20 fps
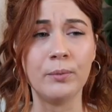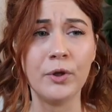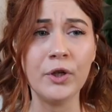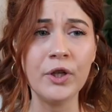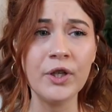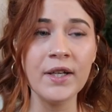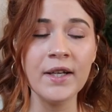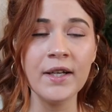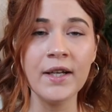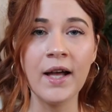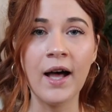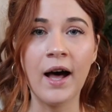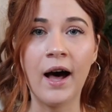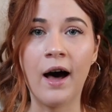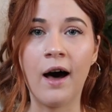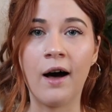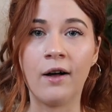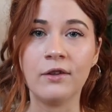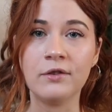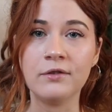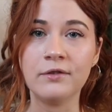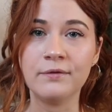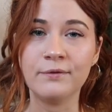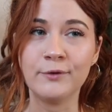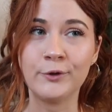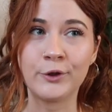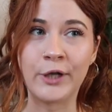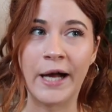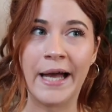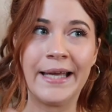moon, I'll
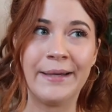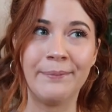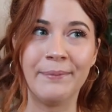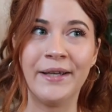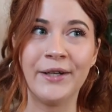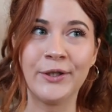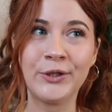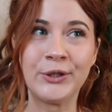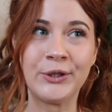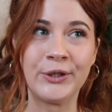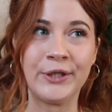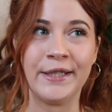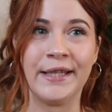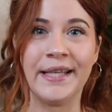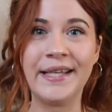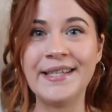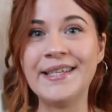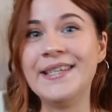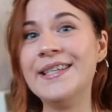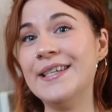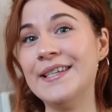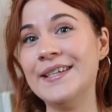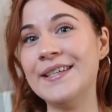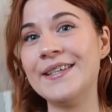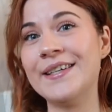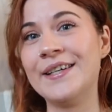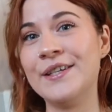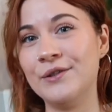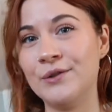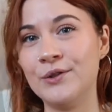try and make sure that he
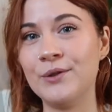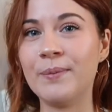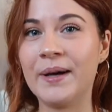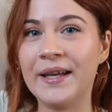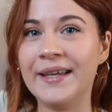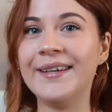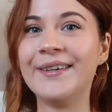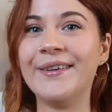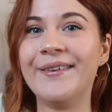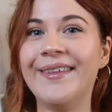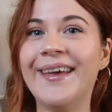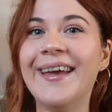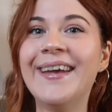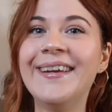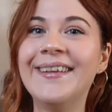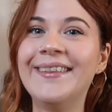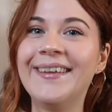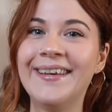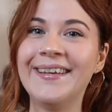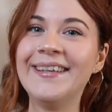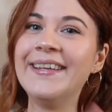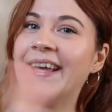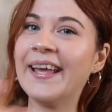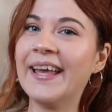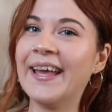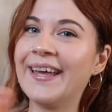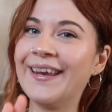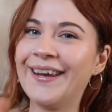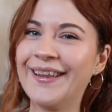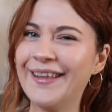can do my hair then and then he
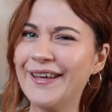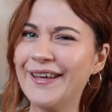can kind of